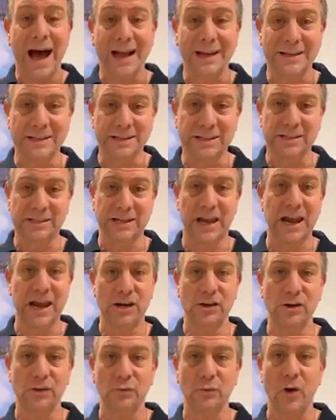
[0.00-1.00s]

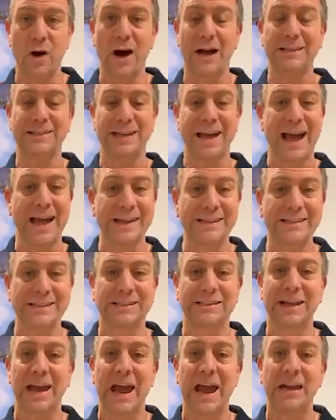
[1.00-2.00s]
understand your rights, and
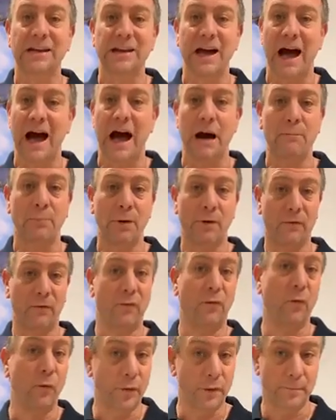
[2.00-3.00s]
stand up
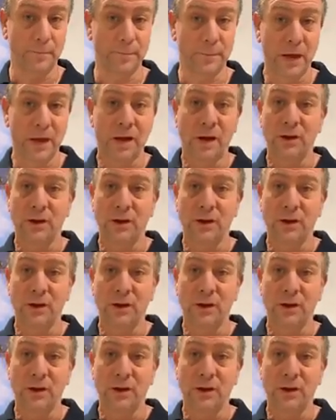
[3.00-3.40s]
for them.